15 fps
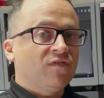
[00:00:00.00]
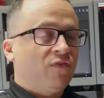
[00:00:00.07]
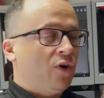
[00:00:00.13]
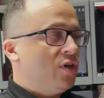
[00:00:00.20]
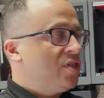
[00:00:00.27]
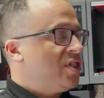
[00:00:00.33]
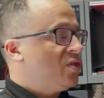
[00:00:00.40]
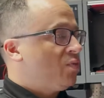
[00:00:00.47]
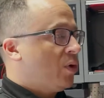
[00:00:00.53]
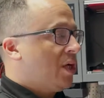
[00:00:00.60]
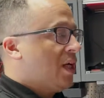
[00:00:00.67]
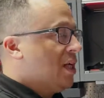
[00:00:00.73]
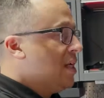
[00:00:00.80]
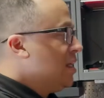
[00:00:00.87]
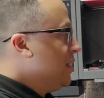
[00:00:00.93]
first is we're
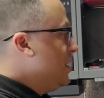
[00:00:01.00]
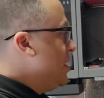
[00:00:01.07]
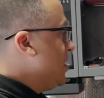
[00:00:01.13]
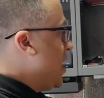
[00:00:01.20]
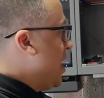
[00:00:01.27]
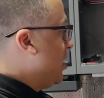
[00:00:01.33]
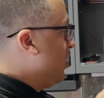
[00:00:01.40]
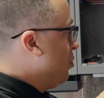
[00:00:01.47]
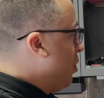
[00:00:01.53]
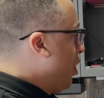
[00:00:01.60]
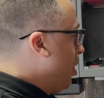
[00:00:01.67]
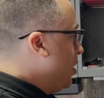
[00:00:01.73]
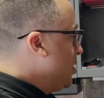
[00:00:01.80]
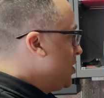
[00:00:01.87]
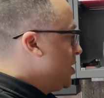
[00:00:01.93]
gonna get these
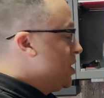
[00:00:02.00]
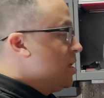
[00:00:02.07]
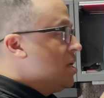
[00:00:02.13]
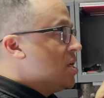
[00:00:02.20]
handlebars